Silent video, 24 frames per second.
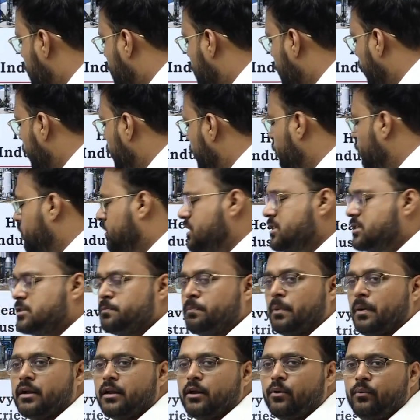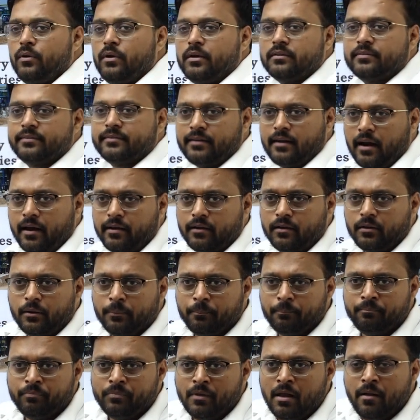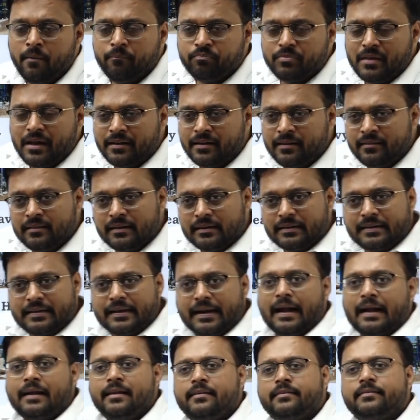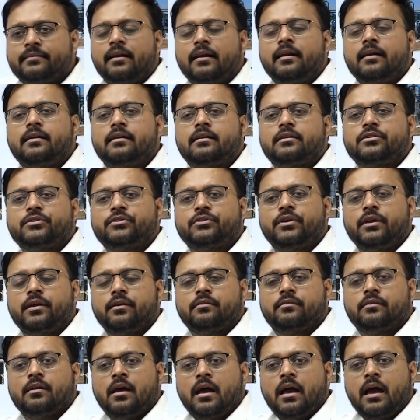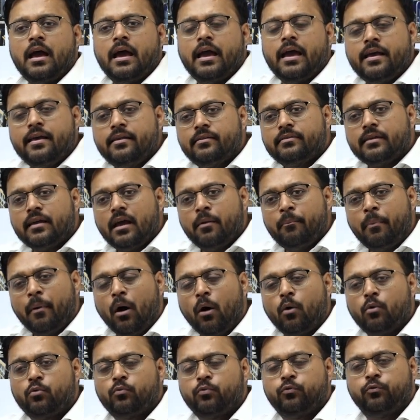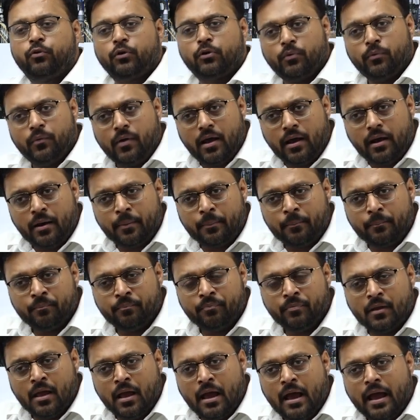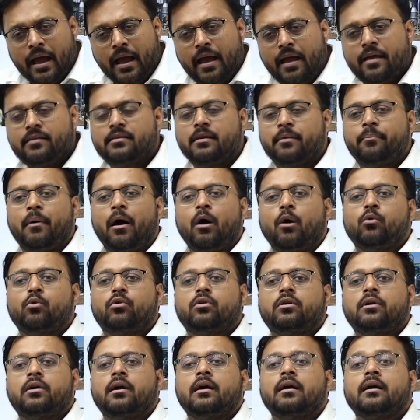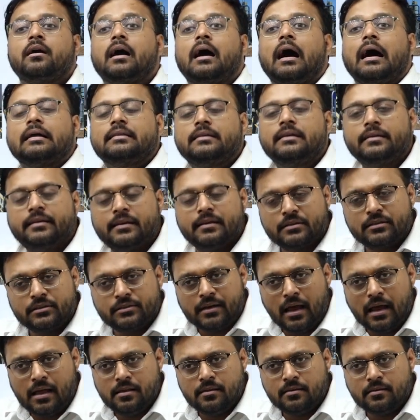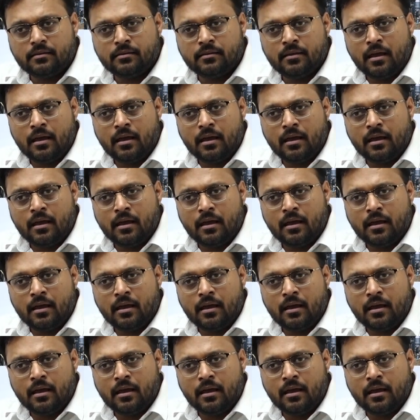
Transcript: show you this particular slide. That is, the traditional industries is about footwear, is about Adi textiles,